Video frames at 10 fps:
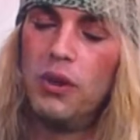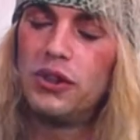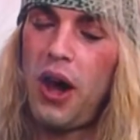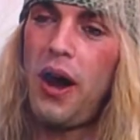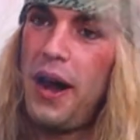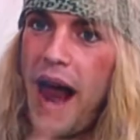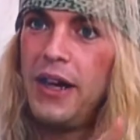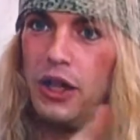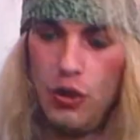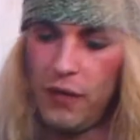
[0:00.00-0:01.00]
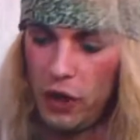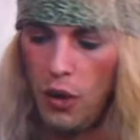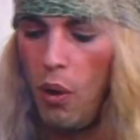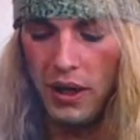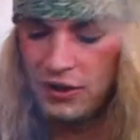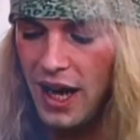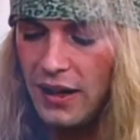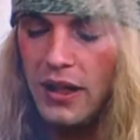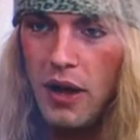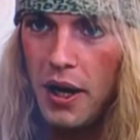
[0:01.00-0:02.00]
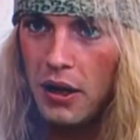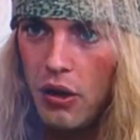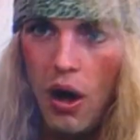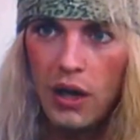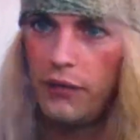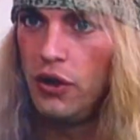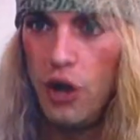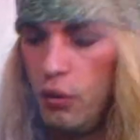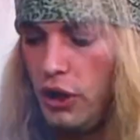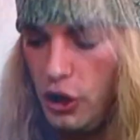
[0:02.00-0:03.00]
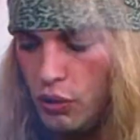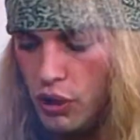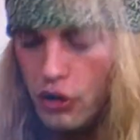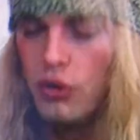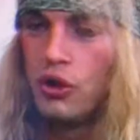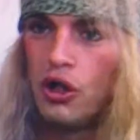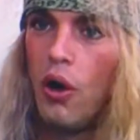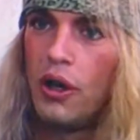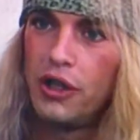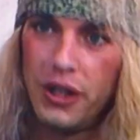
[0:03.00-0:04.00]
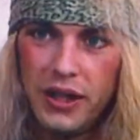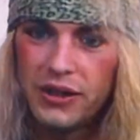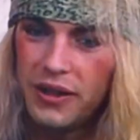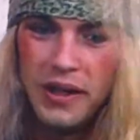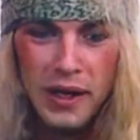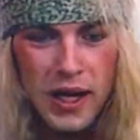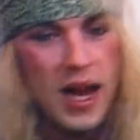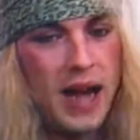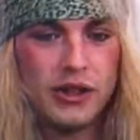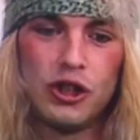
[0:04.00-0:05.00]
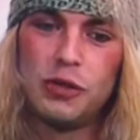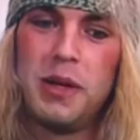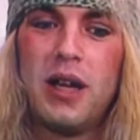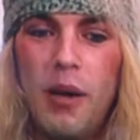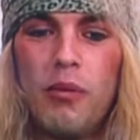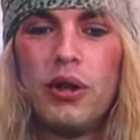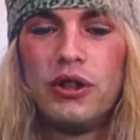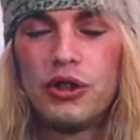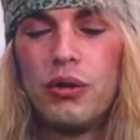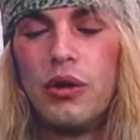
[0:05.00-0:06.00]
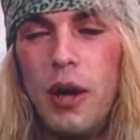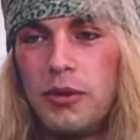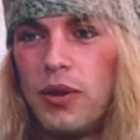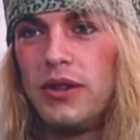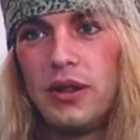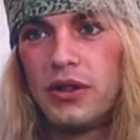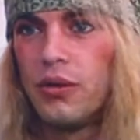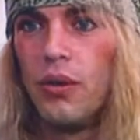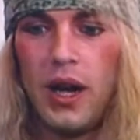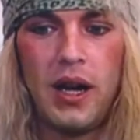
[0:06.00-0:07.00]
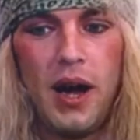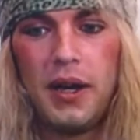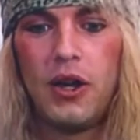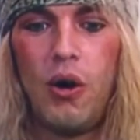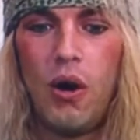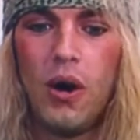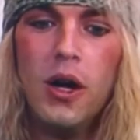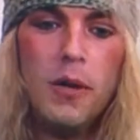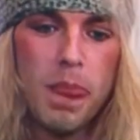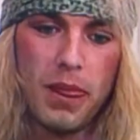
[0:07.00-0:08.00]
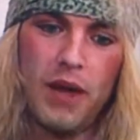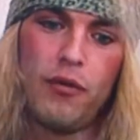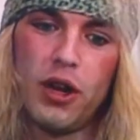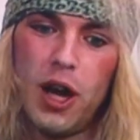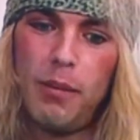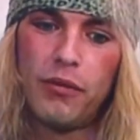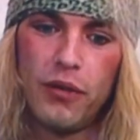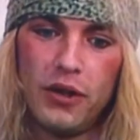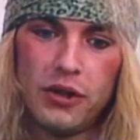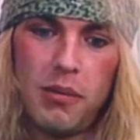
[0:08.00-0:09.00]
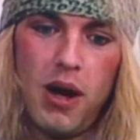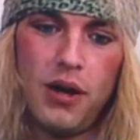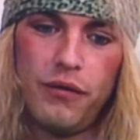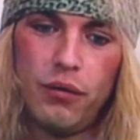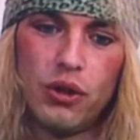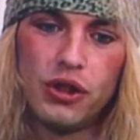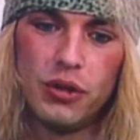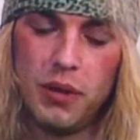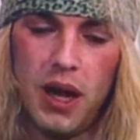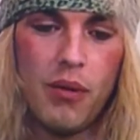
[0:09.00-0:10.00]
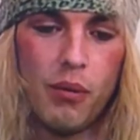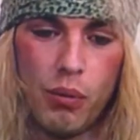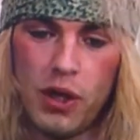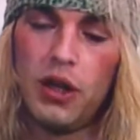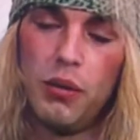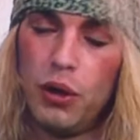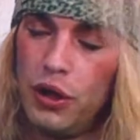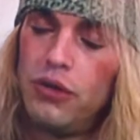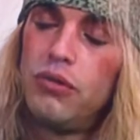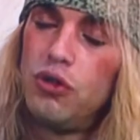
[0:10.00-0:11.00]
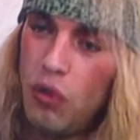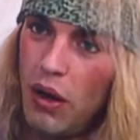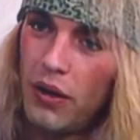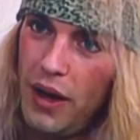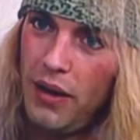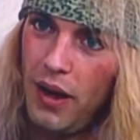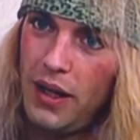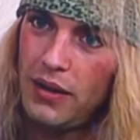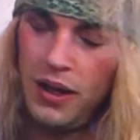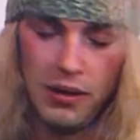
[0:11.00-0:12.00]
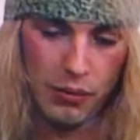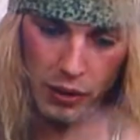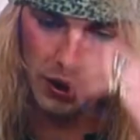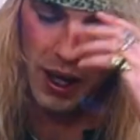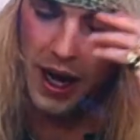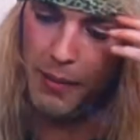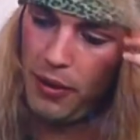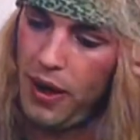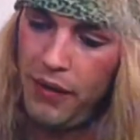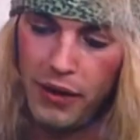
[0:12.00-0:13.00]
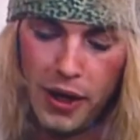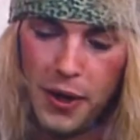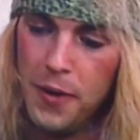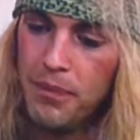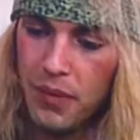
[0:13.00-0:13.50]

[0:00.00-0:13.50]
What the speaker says: doing was, you have to go on exactly at 9 o'clock. If you don't, the unions will charge you and this, and it starts to become really screwed up. So I said, screw it. I got in a car, left with a couple friends of mine. Unfortunately, we got really, really drunk that night and really hammered, and